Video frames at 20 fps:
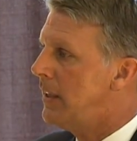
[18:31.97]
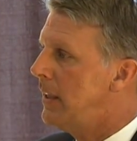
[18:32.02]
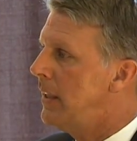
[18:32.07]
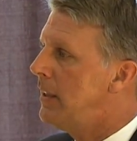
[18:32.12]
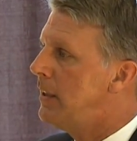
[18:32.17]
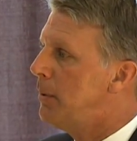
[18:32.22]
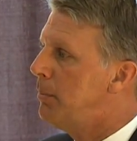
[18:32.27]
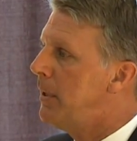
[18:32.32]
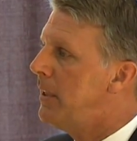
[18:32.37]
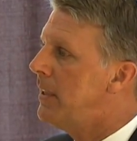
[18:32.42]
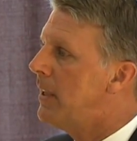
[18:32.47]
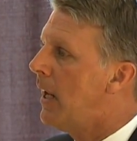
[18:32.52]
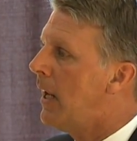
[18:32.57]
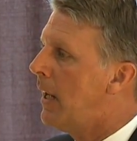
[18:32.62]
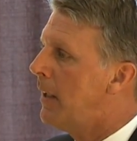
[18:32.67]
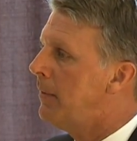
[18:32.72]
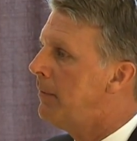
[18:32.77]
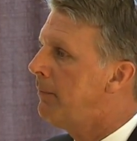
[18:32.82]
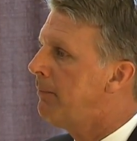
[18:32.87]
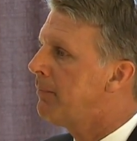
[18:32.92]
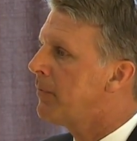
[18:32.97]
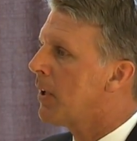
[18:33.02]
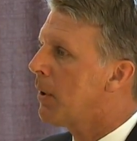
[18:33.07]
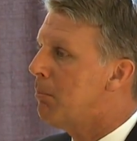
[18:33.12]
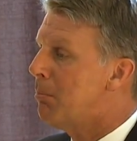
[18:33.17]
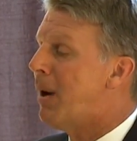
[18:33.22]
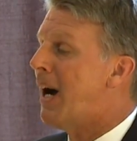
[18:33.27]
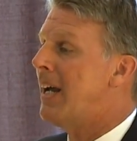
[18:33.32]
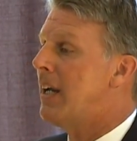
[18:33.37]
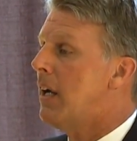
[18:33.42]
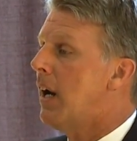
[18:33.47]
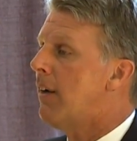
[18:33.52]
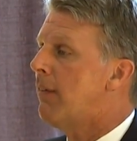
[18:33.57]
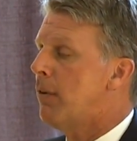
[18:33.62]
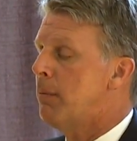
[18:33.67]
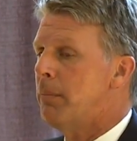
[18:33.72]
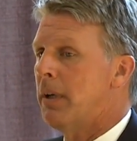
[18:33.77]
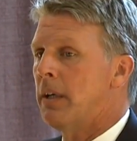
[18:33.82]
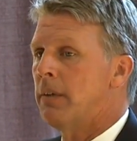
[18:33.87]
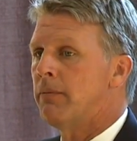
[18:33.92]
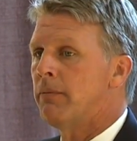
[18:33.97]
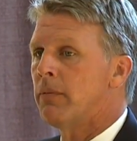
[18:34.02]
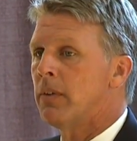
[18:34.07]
need to be done by government.